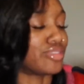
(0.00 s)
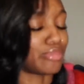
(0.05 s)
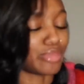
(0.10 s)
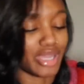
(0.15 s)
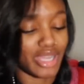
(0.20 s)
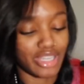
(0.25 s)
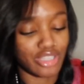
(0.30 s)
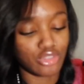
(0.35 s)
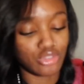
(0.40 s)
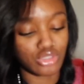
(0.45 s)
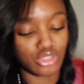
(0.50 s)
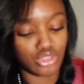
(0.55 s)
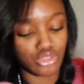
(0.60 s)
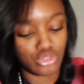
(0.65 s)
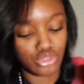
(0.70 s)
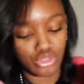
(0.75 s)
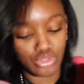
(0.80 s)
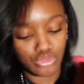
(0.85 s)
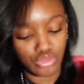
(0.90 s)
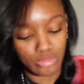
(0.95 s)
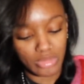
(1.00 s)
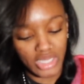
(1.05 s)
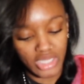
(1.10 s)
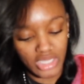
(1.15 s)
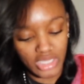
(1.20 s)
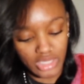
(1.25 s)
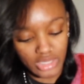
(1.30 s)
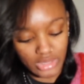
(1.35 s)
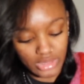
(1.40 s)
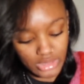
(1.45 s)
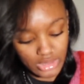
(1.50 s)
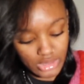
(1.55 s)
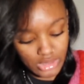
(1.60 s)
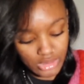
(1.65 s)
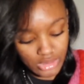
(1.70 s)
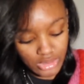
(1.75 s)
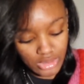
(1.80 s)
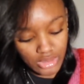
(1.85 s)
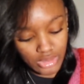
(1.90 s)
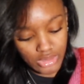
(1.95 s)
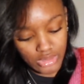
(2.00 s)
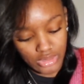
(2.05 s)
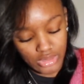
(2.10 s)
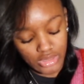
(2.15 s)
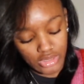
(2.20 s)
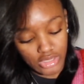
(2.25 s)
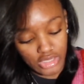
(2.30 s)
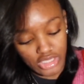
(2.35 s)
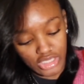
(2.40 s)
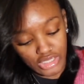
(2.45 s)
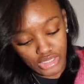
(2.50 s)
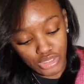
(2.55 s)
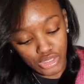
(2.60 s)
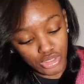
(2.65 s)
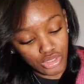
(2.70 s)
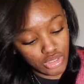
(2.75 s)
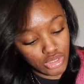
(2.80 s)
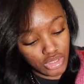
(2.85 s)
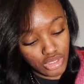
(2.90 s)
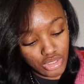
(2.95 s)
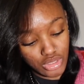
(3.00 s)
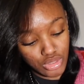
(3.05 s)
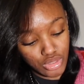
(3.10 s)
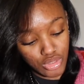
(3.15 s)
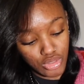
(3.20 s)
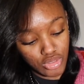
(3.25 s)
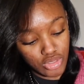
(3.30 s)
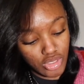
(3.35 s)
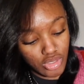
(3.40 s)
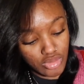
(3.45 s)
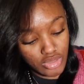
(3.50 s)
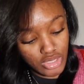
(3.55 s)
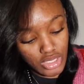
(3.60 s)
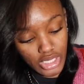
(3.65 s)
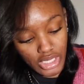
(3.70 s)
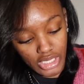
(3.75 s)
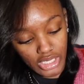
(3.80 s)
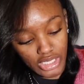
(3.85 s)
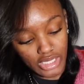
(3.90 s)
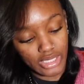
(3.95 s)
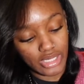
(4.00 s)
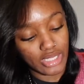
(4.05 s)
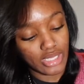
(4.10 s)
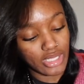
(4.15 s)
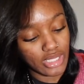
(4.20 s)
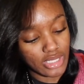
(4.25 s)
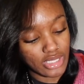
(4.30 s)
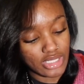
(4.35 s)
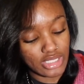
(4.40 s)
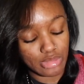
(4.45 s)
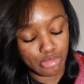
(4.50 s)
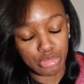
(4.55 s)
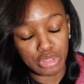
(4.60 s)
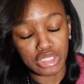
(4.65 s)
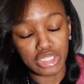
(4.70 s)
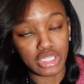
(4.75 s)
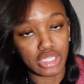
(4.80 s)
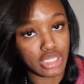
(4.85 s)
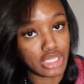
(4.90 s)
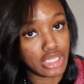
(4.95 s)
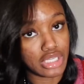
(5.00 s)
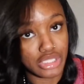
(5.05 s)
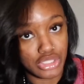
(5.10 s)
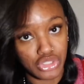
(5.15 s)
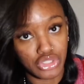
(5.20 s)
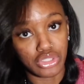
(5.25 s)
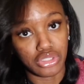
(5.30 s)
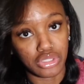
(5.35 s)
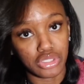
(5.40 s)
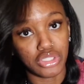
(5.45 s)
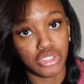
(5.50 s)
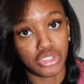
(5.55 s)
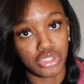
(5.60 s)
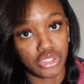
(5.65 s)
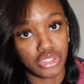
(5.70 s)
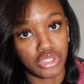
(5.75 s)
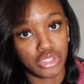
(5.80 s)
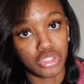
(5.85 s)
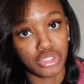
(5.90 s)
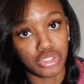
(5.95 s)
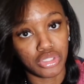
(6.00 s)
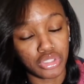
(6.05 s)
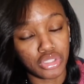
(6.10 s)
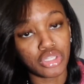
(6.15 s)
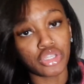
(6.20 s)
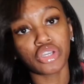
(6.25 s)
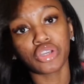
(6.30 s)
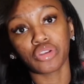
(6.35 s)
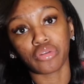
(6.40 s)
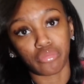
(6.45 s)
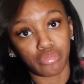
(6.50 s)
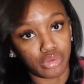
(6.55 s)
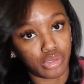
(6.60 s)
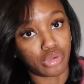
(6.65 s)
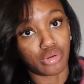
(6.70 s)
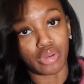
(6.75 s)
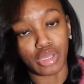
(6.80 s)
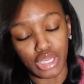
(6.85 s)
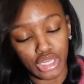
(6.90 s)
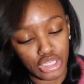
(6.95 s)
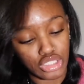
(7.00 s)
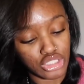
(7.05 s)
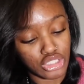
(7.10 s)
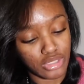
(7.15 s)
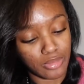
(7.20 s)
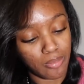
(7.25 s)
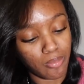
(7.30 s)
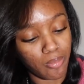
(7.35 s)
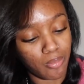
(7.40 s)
I usually use this for my hands because it's cold outside and the hands be getting ashy. Real ashy.